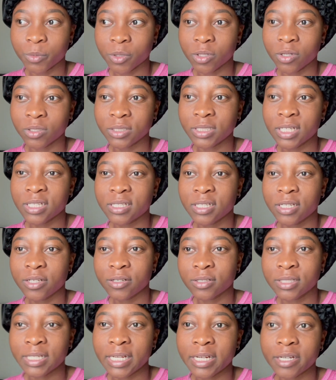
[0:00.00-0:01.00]
lot yesterday
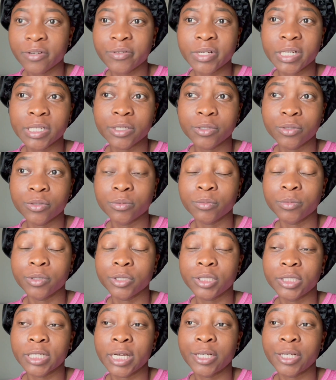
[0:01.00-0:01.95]
because I didn't really do much.